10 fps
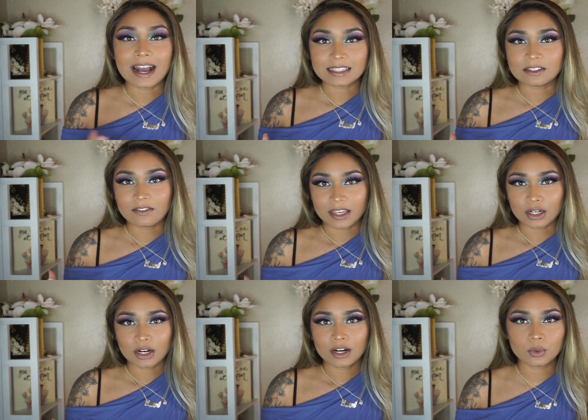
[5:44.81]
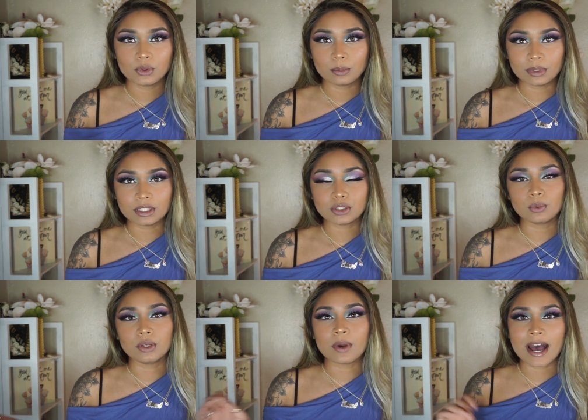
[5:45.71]
activator to the bleach
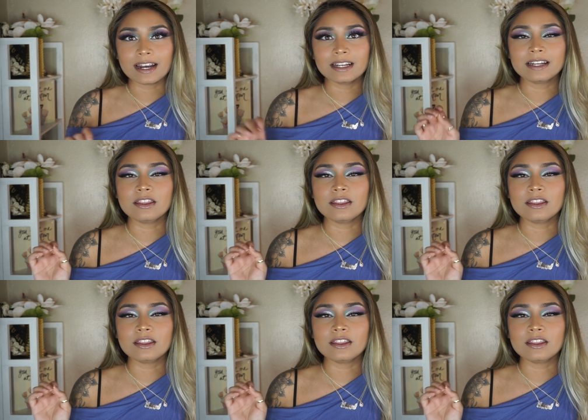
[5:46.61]
when you add it,